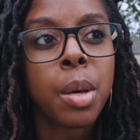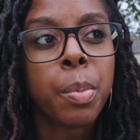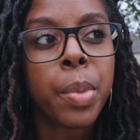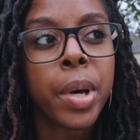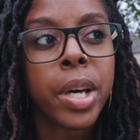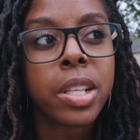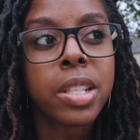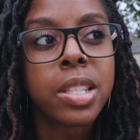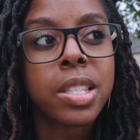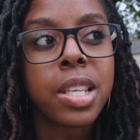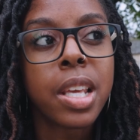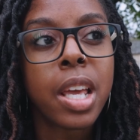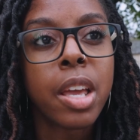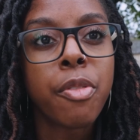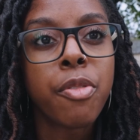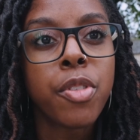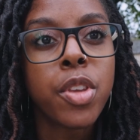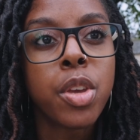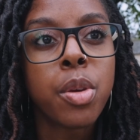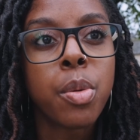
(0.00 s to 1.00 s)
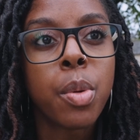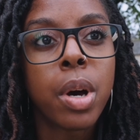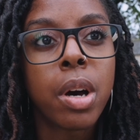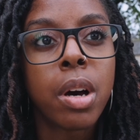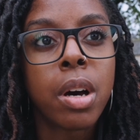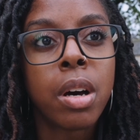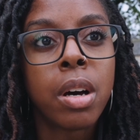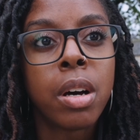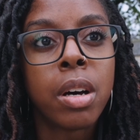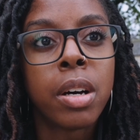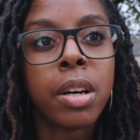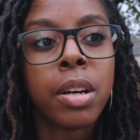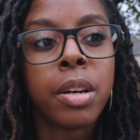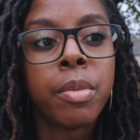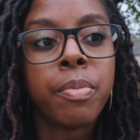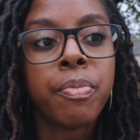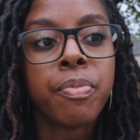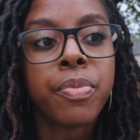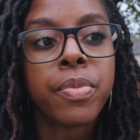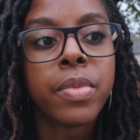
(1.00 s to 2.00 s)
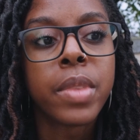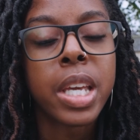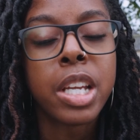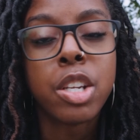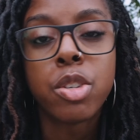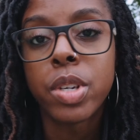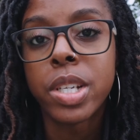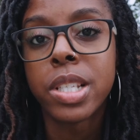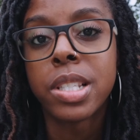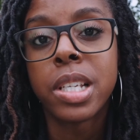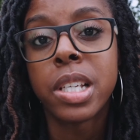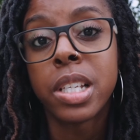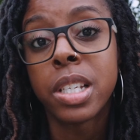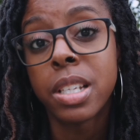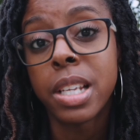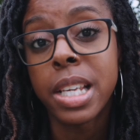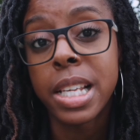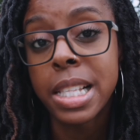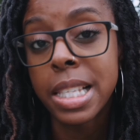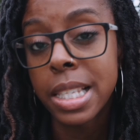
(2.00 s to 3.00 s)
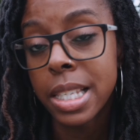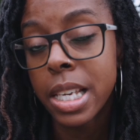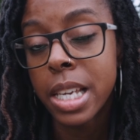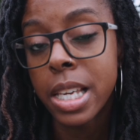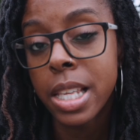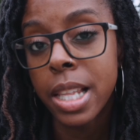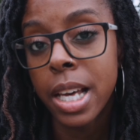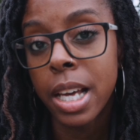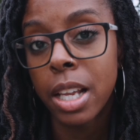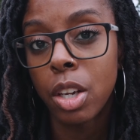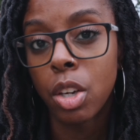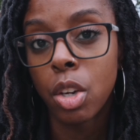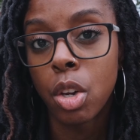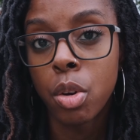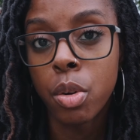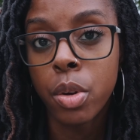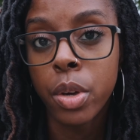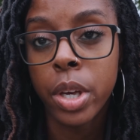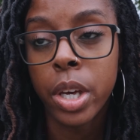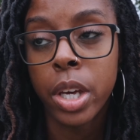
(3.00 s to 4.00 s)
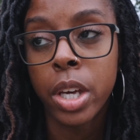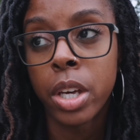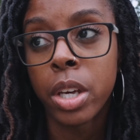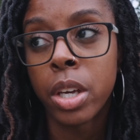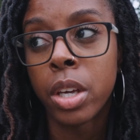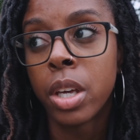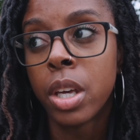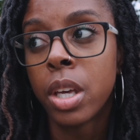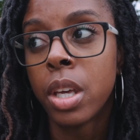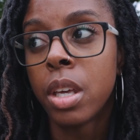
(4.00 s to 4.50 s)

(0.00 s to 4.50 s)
But if you are interested in seeing that longer